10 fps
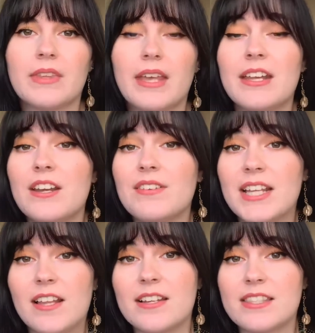And I
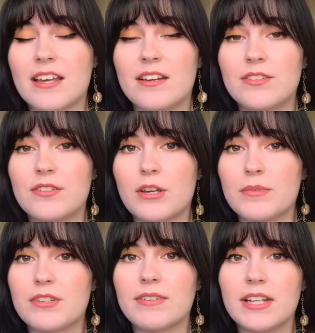really liked that. I thought that
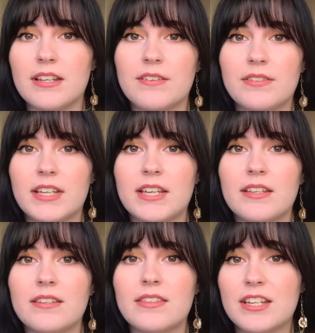was a really
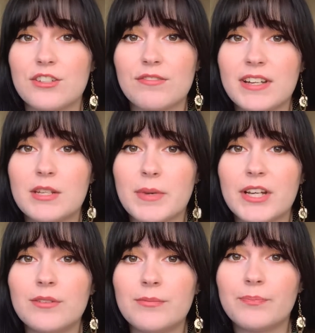lovely thing to read
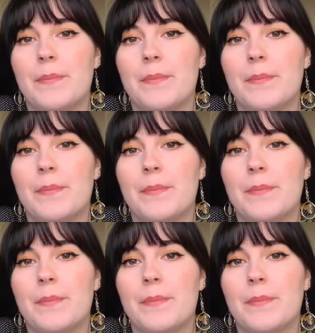about.